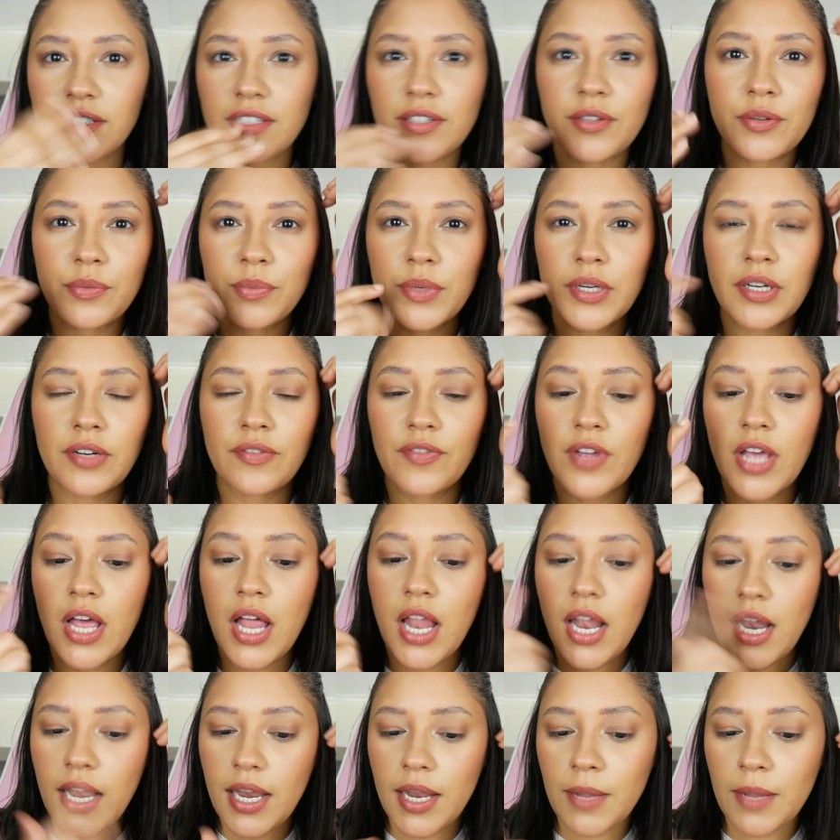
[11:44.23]
a little bit of
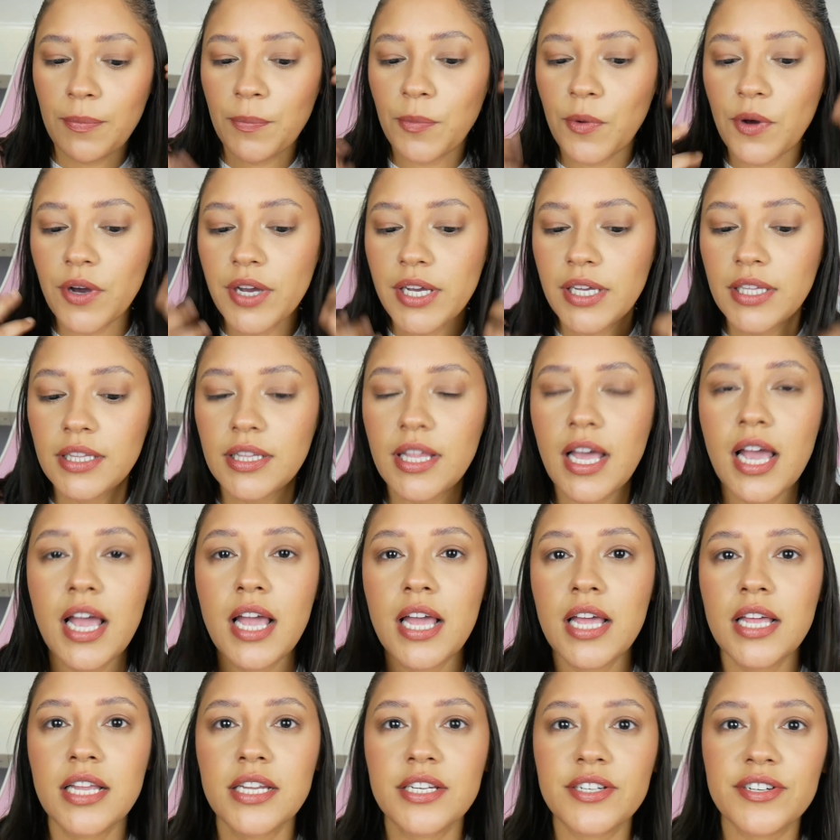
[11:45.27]
lip oil
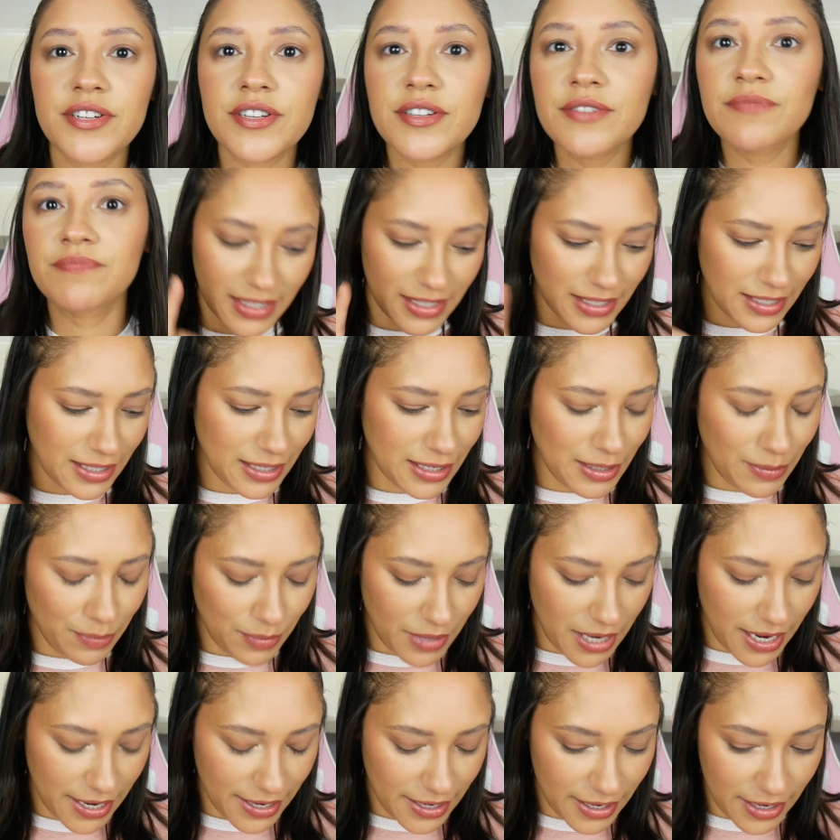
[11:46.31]
and lip
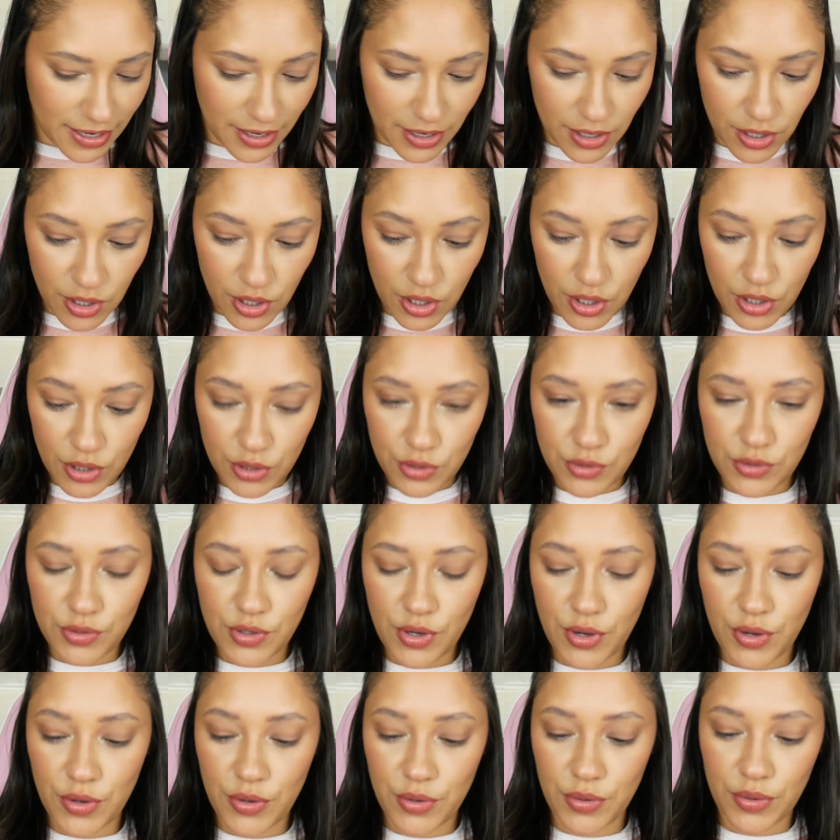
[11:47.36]
liner.
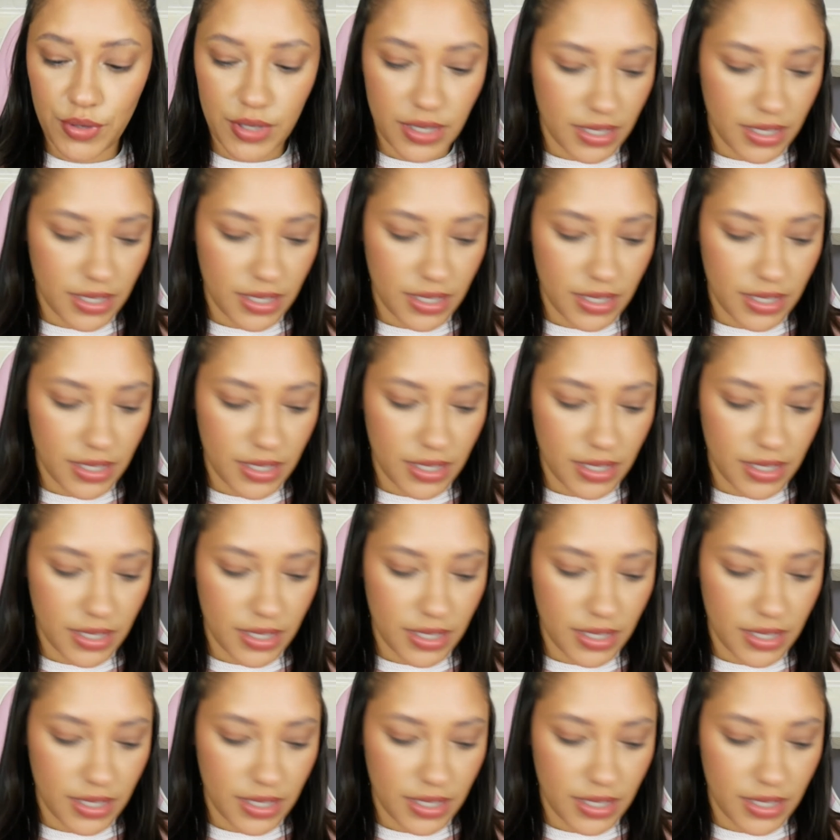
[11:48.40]
So